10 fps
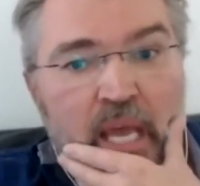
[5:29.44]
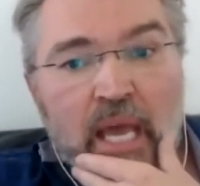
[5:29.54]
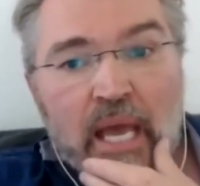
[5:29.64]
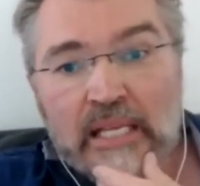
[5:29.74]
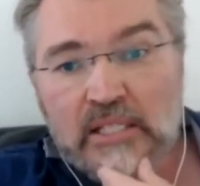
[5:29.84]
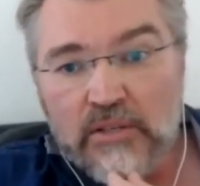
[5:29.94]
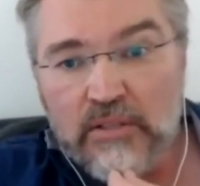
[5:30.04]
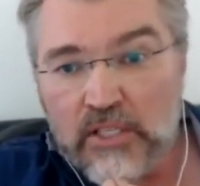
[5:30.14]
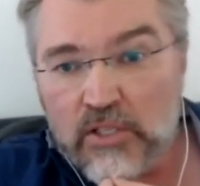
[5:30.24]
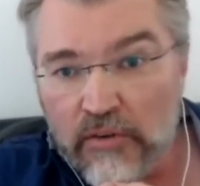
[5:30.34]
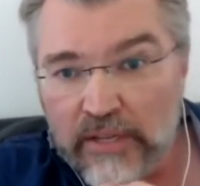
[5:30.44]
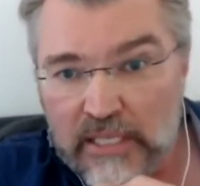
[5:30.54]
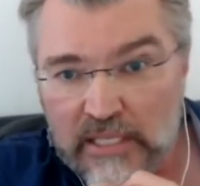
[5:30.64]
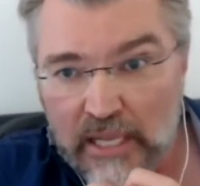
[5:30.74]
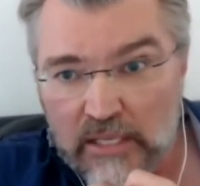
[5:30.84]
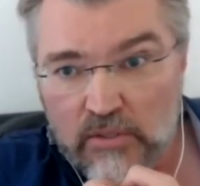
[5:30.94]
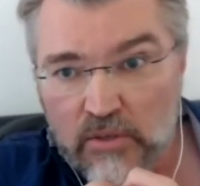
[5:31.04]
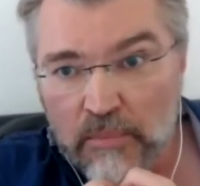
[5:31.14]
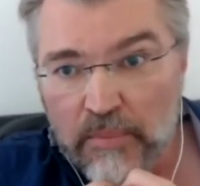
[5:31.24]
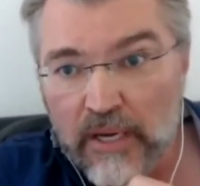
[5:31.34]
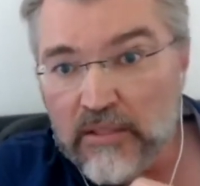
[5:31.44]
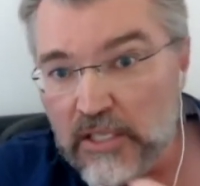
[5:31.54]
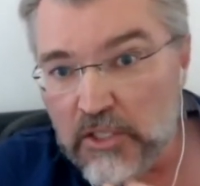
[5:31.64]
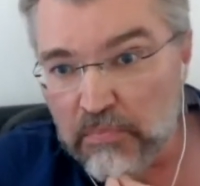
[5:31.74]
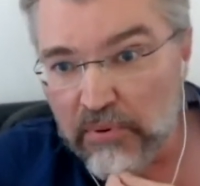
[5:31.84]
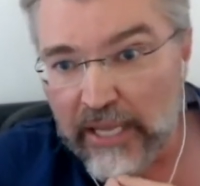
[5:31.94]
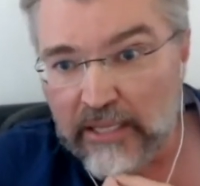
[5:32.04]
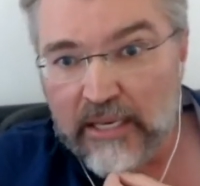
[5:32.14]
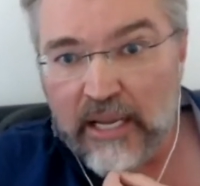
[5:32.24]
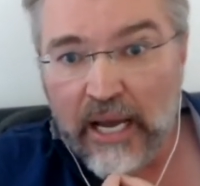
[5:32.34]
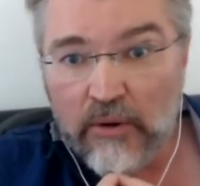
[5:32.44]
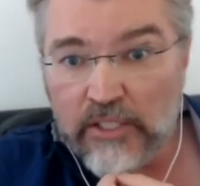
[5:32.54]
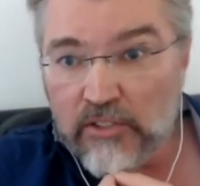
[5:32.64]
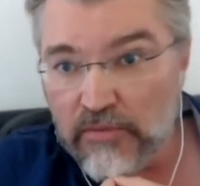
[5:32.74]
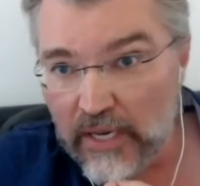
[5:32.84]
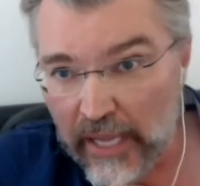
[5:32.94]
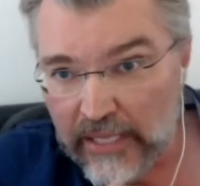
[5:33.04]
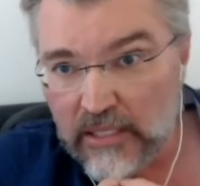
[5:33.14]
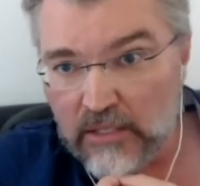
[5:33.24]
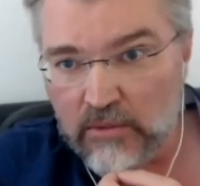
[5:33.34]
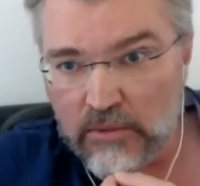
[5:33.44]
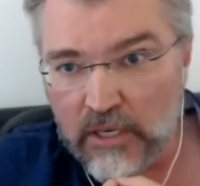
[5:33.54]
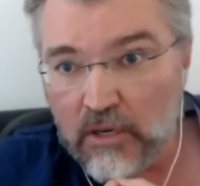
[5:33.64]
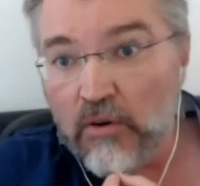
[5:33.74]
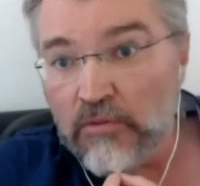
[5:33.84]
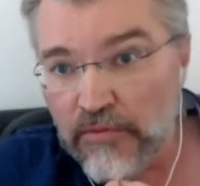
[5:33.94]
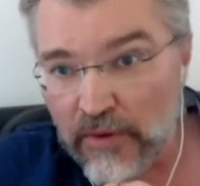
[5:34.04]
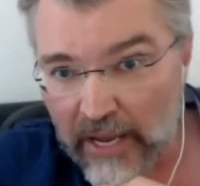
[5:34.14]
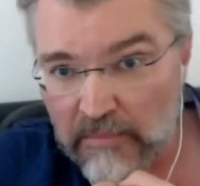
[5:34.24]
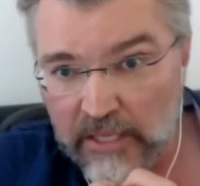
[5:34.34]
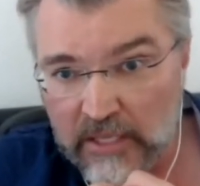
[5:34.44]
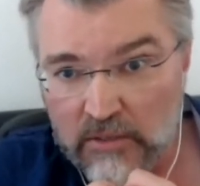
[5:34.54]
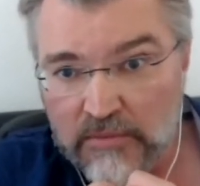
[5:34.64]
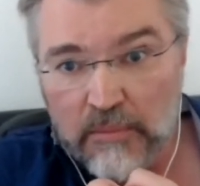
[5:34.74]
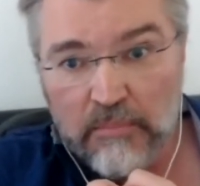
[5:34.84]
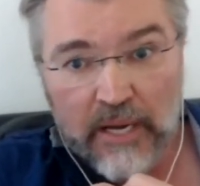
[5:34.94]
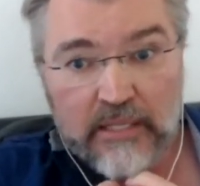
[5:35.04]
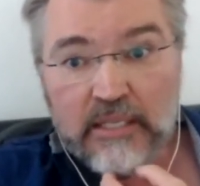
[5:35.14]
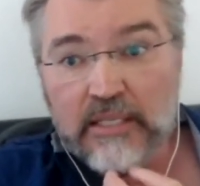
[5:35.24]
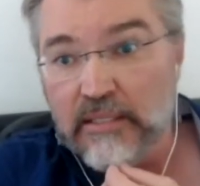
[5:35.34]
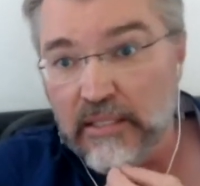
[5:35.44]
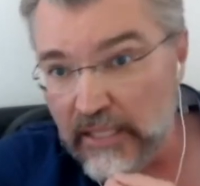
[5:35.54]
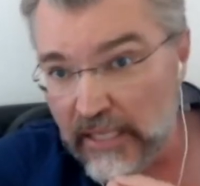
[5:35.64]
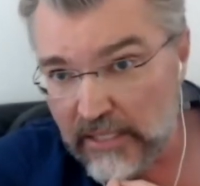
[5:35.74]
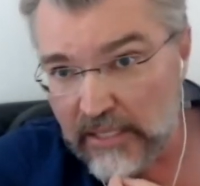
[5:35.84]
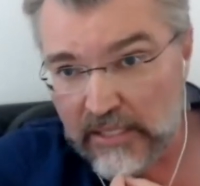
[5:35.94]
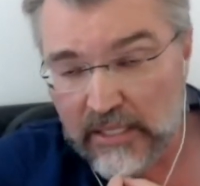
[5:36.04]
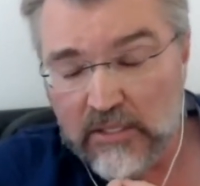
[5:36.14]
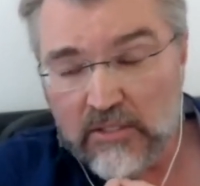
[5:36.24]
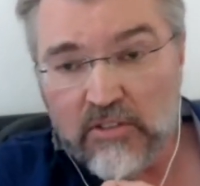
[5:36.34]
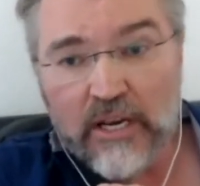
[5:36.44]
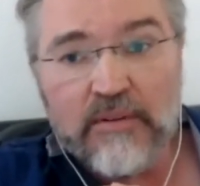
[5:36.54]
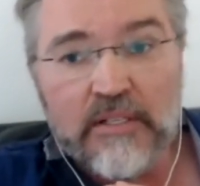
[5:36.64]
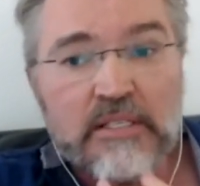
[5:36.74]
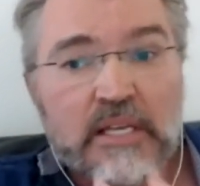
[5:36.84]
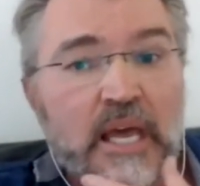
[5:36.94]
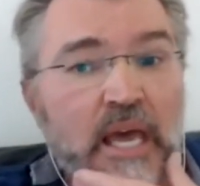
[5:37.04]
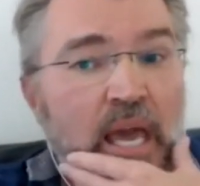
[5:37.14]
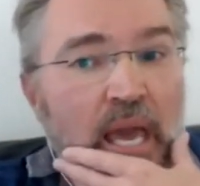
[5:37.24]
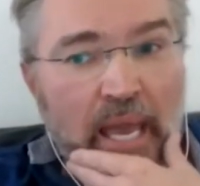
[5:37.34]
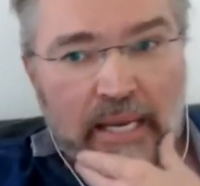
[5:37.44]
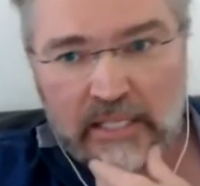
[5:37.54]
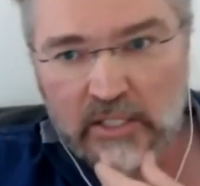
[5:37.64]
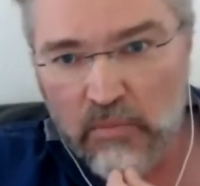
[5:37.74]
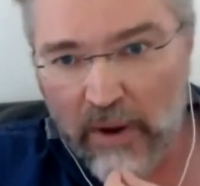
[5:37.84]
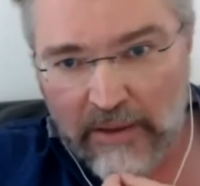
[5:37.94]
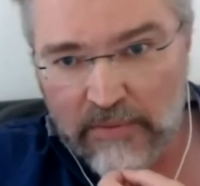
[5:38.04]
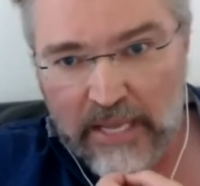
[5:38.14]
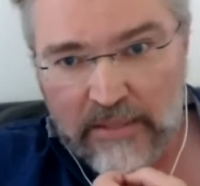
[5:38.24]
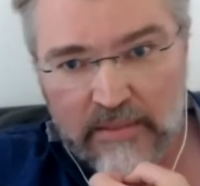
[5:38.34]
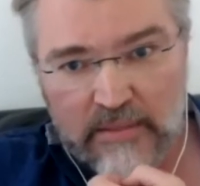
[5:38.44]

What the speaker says: And so this already tells you about the spread and how it's related to the confinement of the particle, the distance it travels, and its wavelength.